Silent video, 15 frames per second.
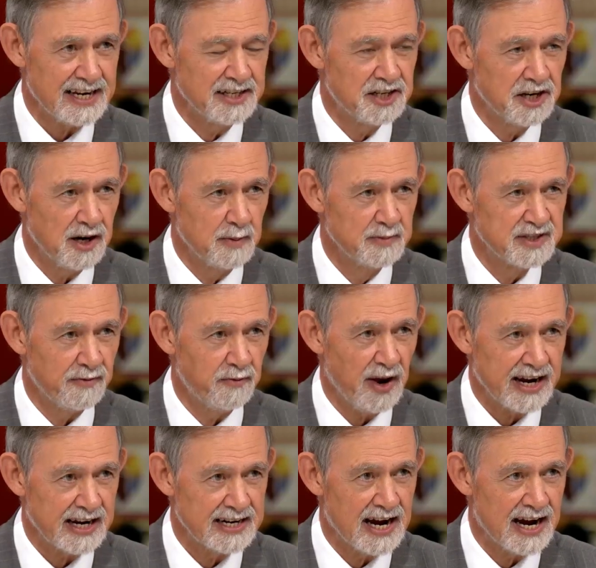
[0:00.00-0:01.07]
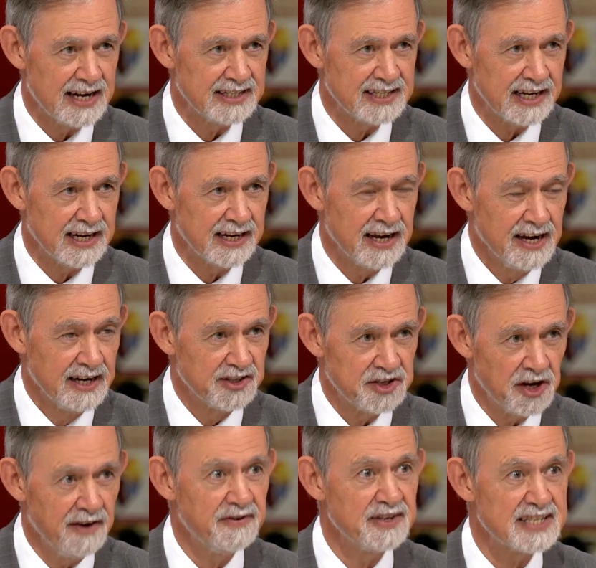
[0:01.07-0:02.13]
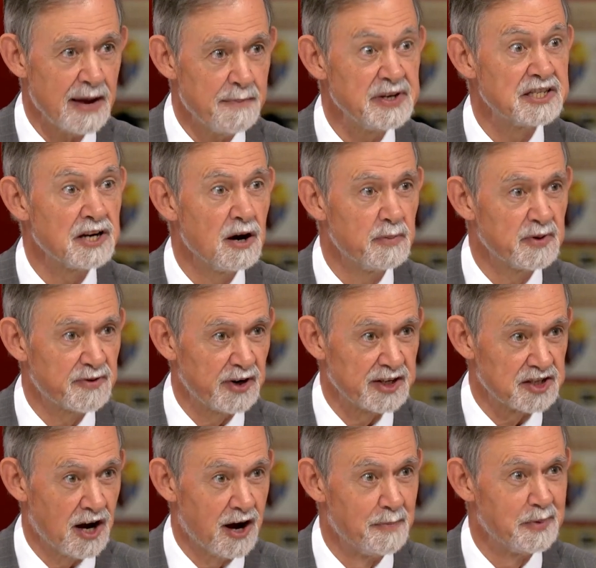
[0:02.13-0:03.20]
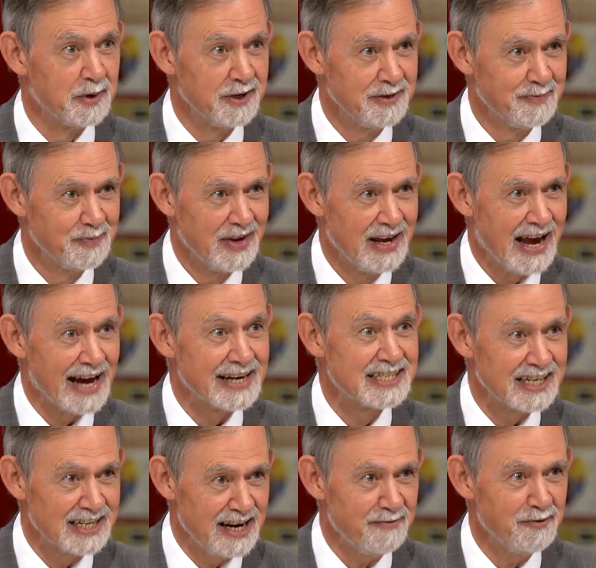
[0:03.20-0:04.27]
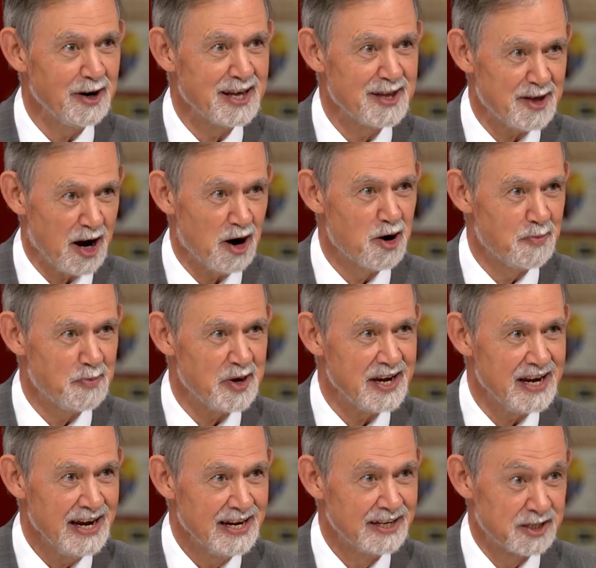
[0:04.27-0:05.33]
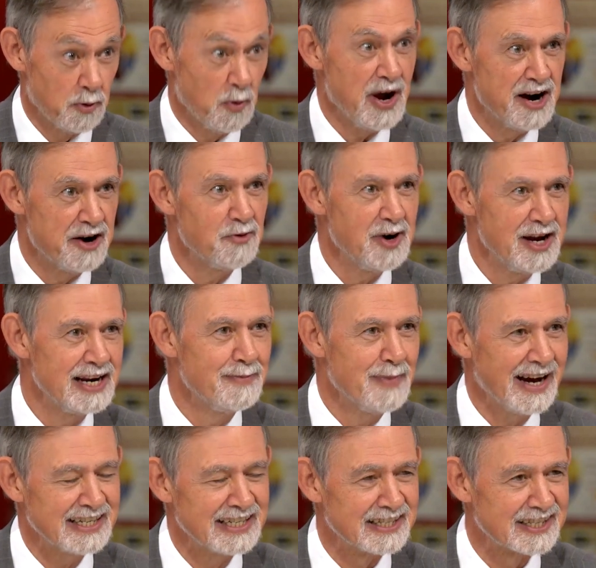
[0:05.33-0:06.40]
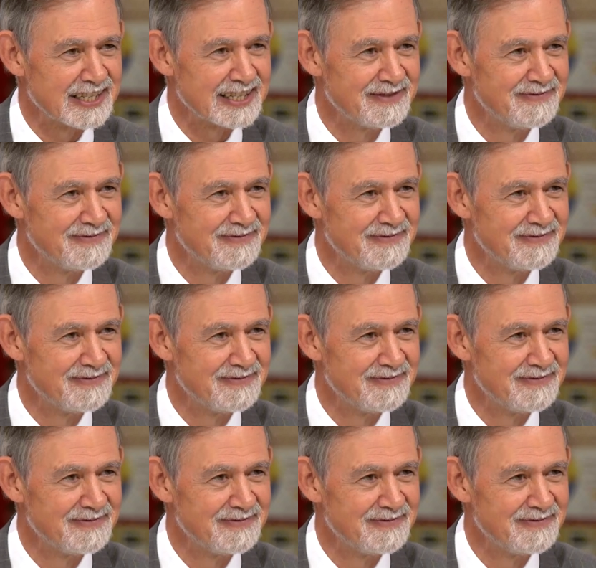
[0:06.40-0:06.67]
in terms of recognizing surface epitopes, for example, and delivering therapy to where it really matters.